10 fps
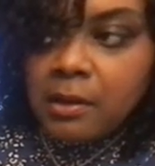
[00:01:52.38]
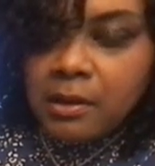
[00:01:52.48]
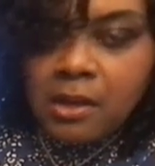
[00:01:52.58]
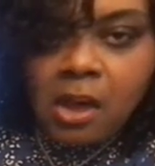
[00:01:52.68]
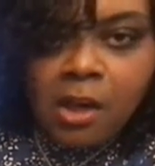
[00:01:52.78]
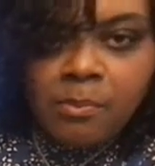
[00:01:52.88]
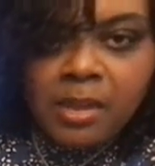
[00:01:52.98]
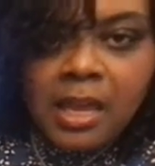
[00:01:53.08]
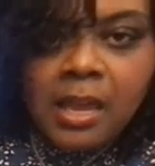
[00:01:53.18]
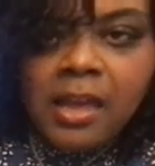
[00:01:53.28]

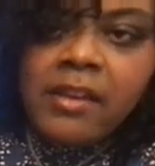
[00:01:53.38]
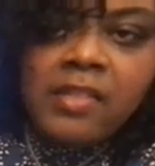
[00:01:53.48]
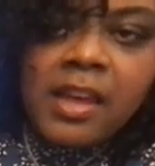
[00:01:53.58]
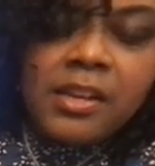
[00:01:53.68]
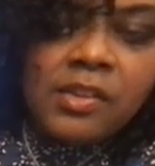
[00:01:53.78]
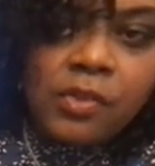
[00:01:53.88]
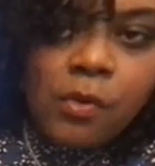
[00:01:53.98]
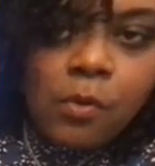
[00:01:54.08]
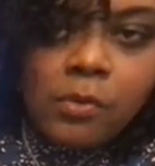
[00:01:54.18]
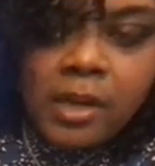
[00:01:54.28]
combi that is
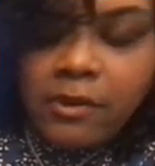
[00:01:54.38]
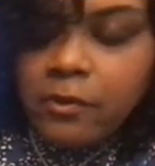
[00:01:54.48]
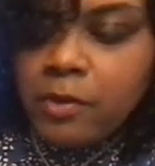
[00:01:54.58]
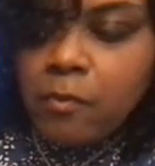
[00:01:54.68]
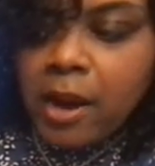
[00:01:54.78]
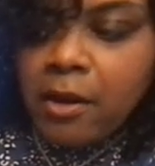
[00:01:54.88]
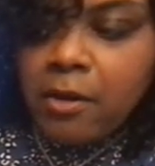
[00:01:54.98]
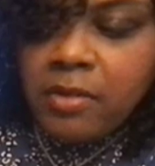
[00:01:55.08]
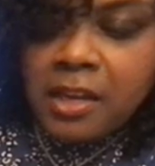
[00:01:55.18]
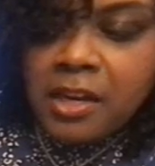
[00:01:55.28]
sold
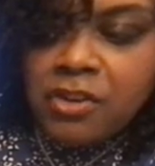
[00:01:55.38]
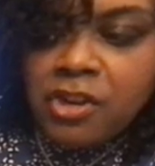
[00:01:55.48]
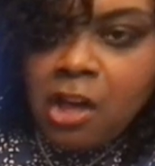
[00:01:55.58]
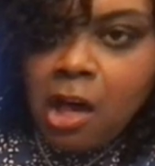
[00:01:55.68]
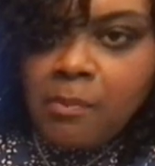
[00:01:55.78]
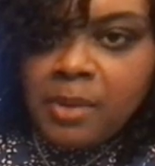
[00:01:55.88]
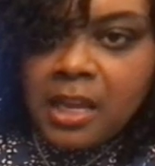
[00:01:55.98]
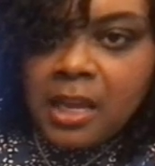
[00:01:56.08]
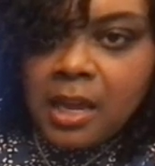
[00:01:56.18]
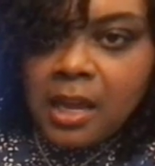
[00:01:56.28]
everywhere the Ninja
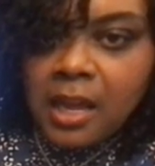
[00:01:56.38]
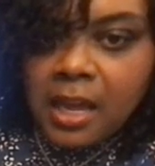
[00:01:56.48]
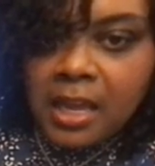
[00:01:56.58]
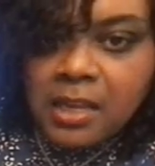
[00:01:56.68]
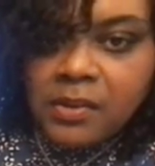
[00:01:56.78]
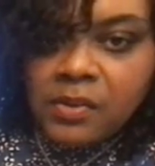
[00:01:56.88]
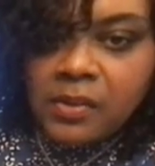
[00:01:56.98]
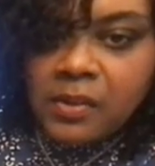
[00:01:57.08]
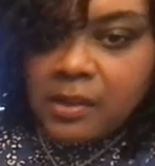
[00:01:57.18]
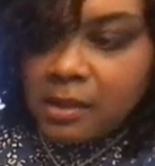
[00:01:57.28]
Combi
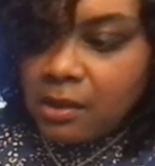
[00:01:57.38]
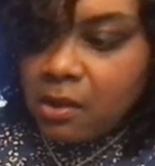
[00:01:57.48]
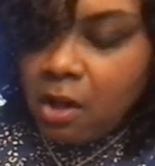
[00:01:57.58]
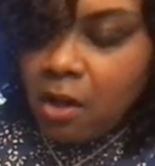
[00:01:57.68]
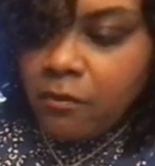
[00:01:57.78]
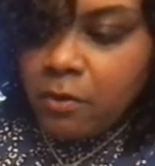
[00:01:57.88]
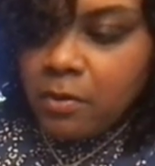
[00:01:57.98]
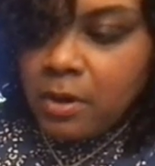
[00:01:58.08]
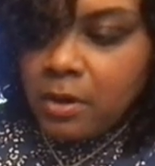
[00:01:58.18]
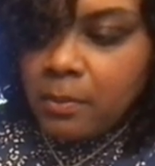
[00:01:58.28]
is
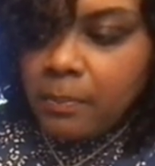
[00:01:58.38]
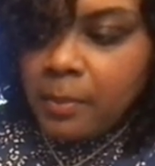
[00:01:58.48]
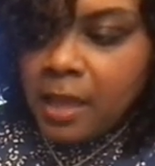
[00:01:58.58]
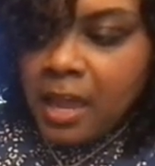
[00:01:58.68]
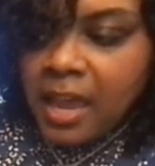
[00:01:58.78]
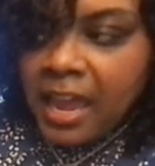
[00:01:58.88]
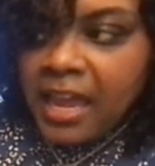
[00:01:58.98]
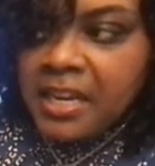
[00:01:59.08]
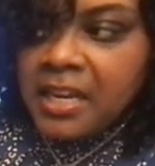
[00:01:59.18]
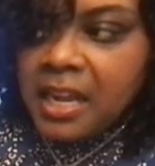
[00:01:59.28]
offered,
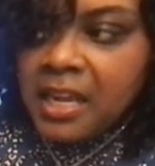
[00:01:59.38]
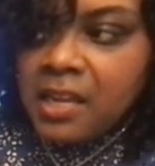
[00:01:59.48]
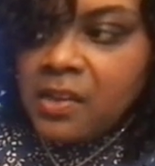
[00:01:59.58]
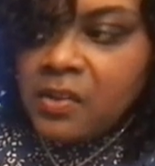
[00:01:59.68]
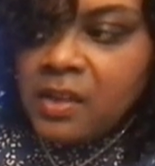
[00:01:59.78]
and it is